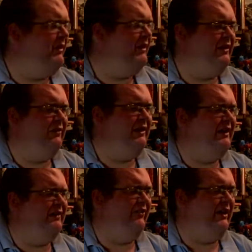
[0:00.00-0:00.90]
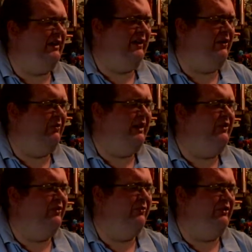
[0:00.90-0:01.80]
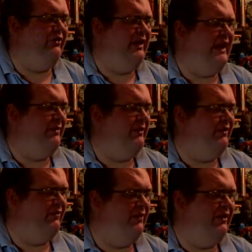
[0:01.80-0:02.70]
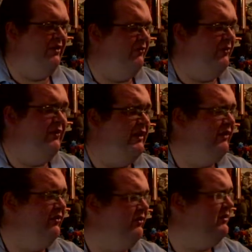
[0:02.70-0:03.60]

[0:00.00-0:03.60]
already someone's name in one of those movies.